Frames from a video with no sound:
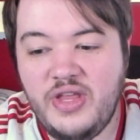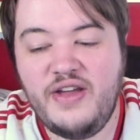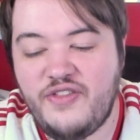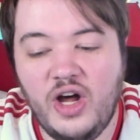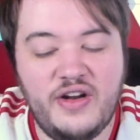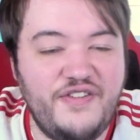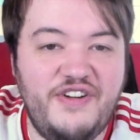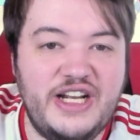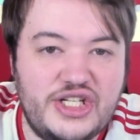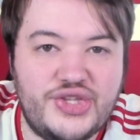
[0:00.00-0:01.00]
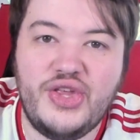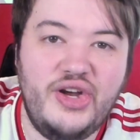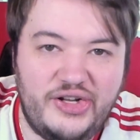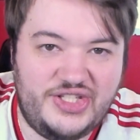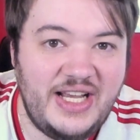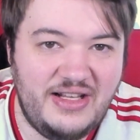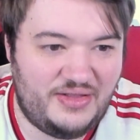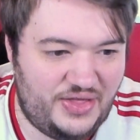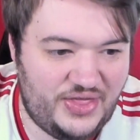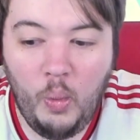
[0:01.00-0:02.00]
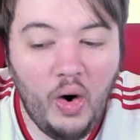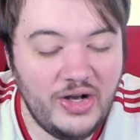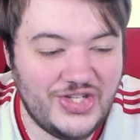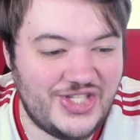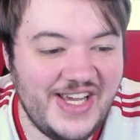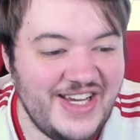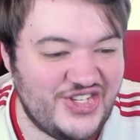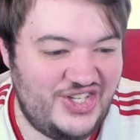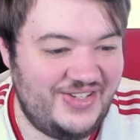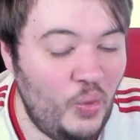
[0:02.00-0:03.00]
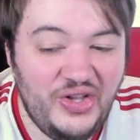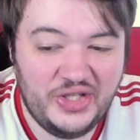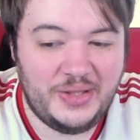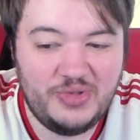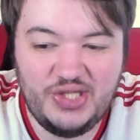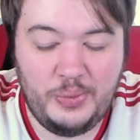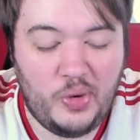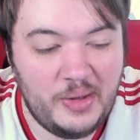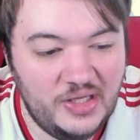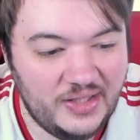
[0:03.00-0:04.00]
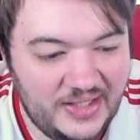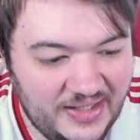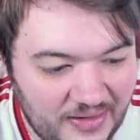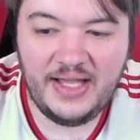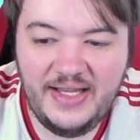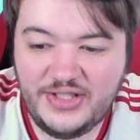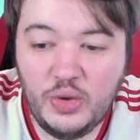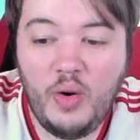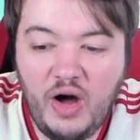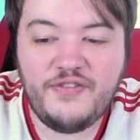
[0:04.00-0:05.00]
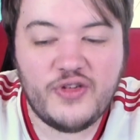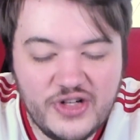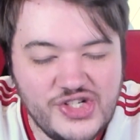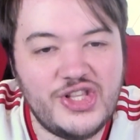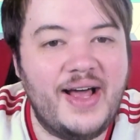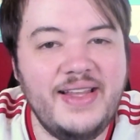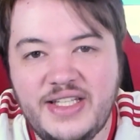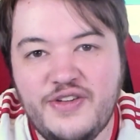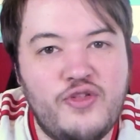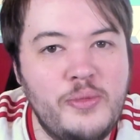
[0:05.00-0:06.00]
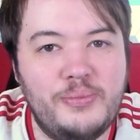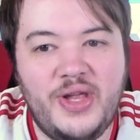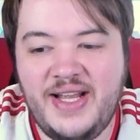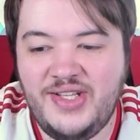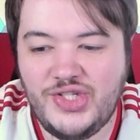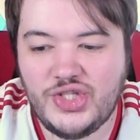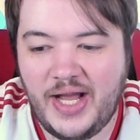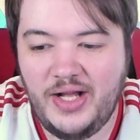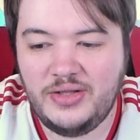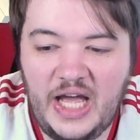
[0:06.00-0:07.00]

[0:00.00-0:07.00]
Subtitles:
They've gone and finished 13th. What a season. Welcome to the Premier League. And they do offer a slightly different playing style.